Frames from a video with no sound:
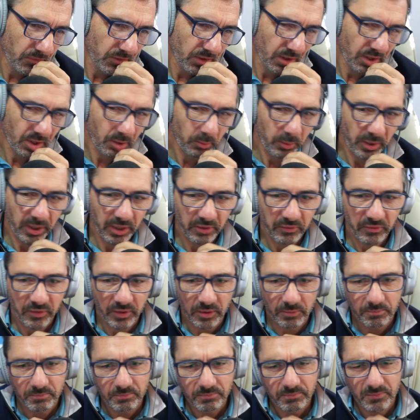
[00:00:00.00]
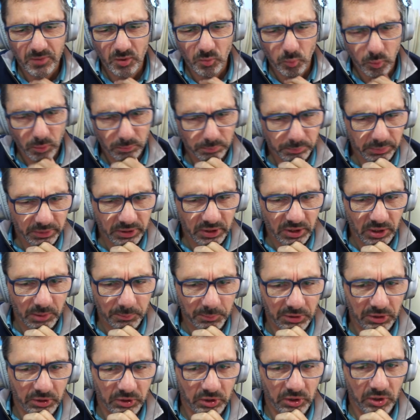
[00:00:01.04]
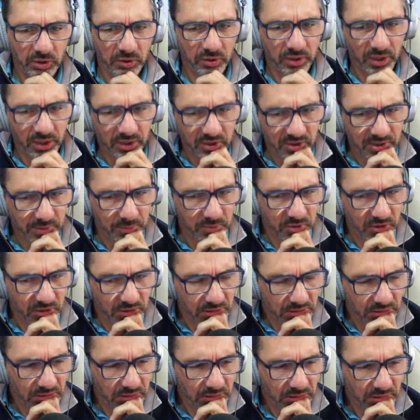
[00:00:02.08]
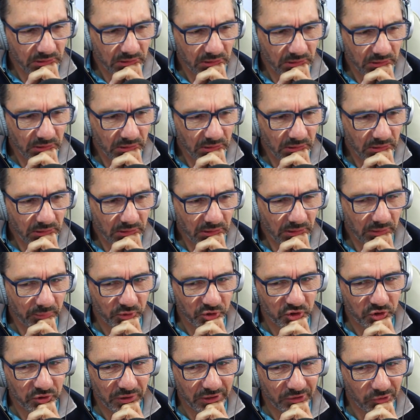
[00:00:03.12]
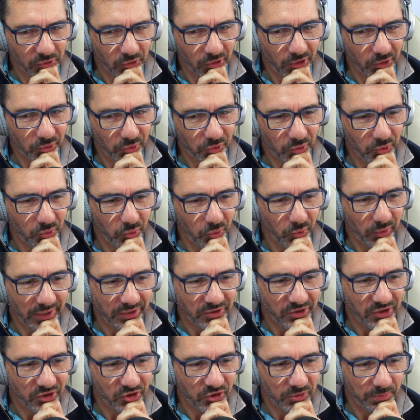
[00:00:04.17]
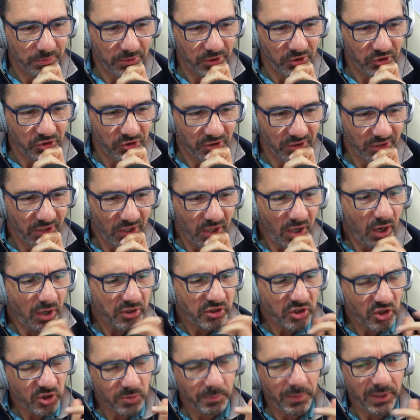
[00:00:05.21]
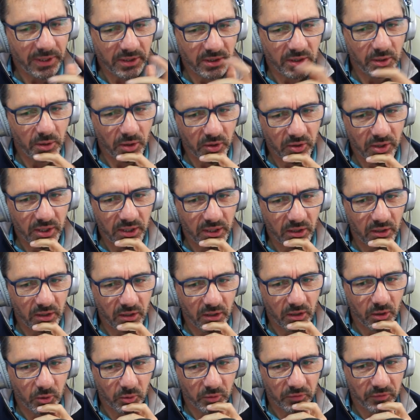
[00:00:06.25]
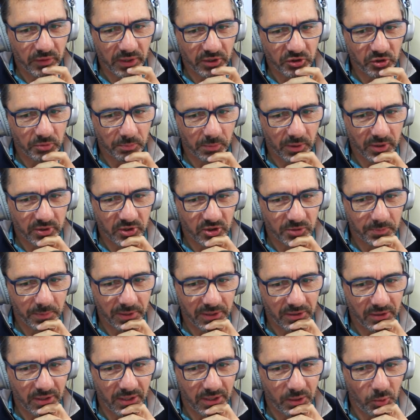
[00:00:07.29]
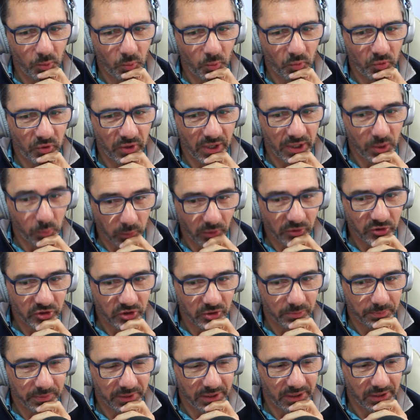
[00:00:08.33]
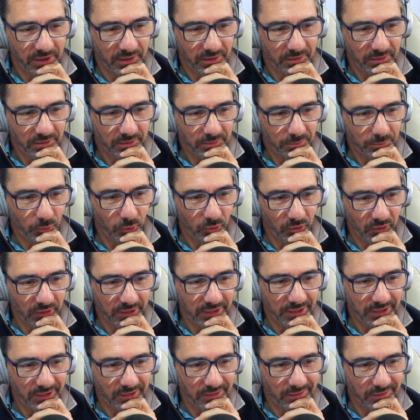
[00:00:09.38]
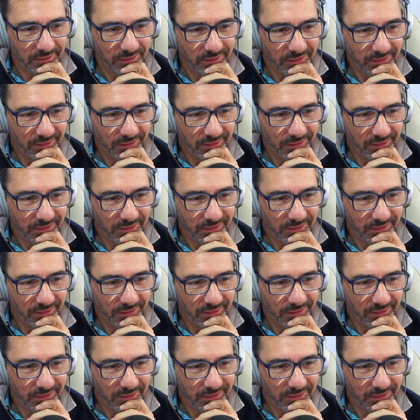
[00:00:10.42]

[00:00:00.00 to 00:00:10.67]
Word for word: yeah, we have um, this one big company in the UK seems to have a stranglehold on all that distribution. I suspect they are old fashioned, but I suspect they they want to be more lean